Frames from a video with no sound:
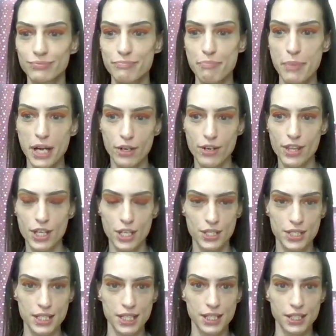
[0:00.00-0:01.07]

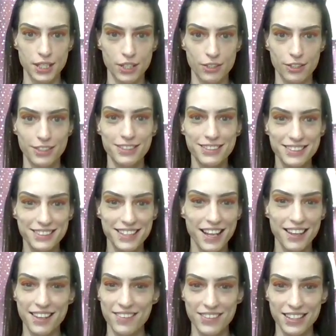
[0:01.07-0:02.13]
marathons it in here. I
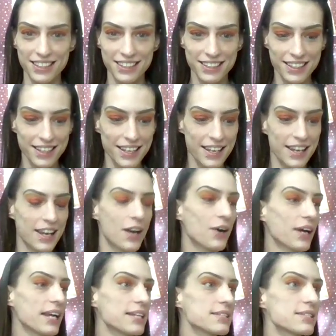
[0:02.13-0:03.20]
love it.
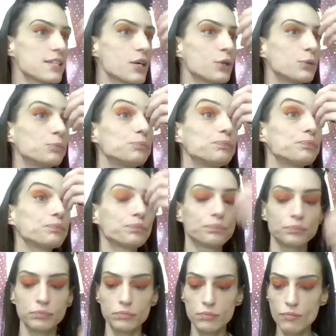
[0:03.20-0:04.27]
Okay, so
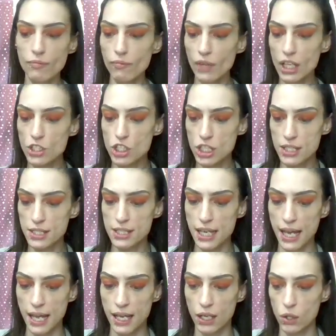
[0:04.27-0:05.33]
just
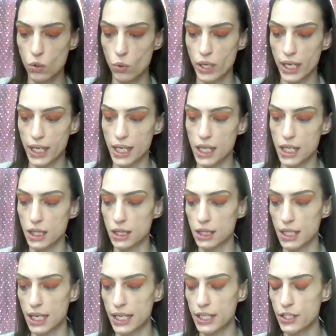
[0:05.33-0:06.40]
a quick
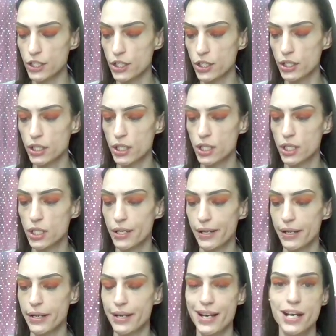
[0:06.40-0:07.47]
liner,
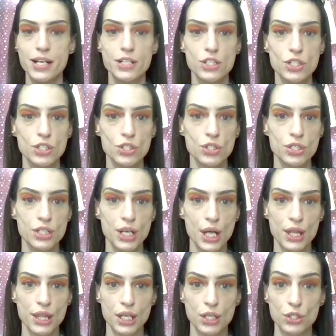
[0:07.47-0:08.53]

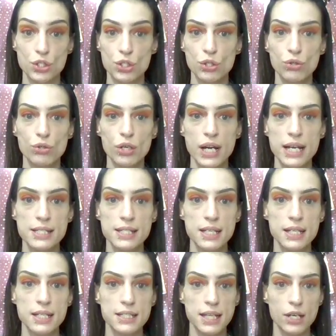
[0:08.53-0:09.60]
nothing too
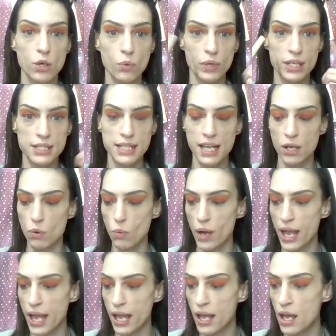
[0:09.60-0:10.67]
crazy because I don't want to take
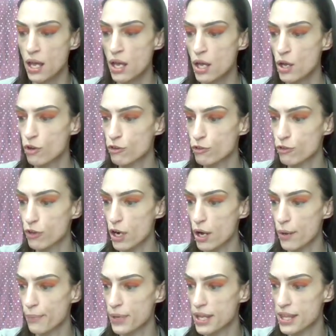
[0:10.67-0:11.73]
away
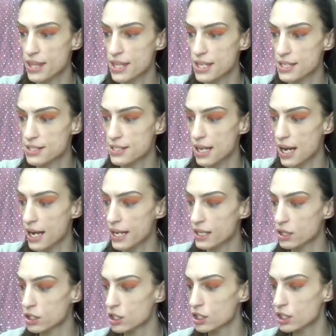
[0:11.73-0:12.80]
from this eye
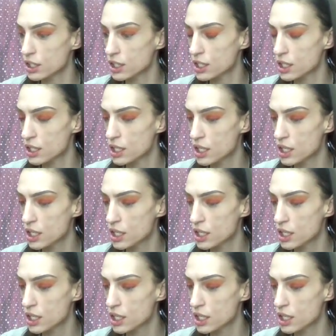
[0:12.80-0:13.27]
look.